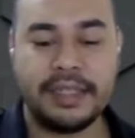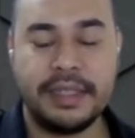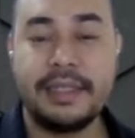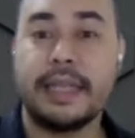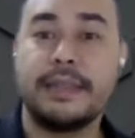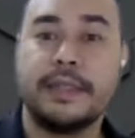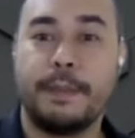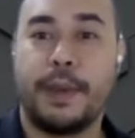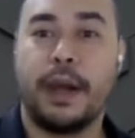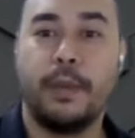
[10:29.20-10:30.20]
what actually sets
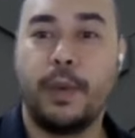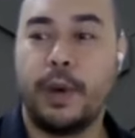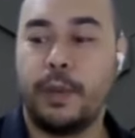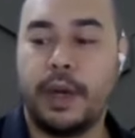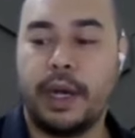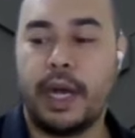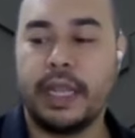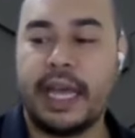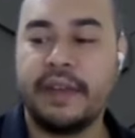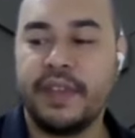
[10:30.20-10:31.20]
us apart.
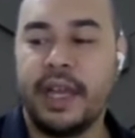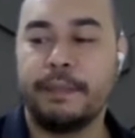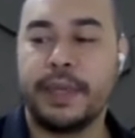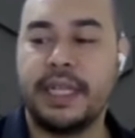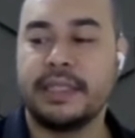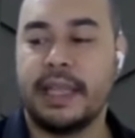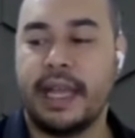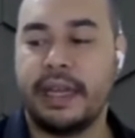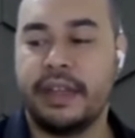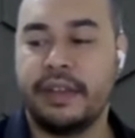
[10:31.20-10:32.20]
A lot of companies, a
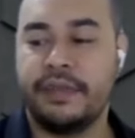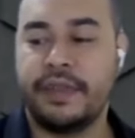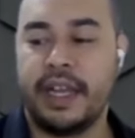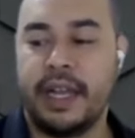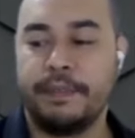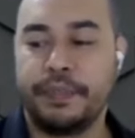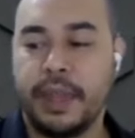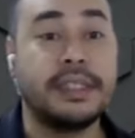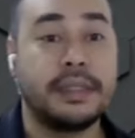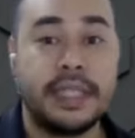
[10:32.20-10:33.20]
lot of
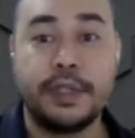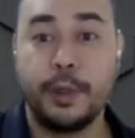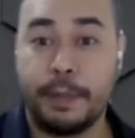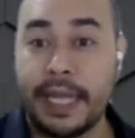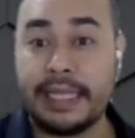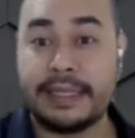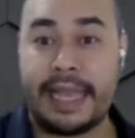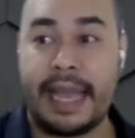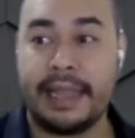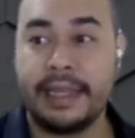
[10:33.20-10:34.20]
agencies who
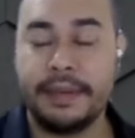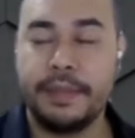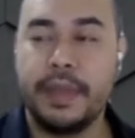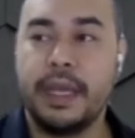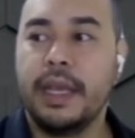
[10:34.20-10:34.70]
place talent,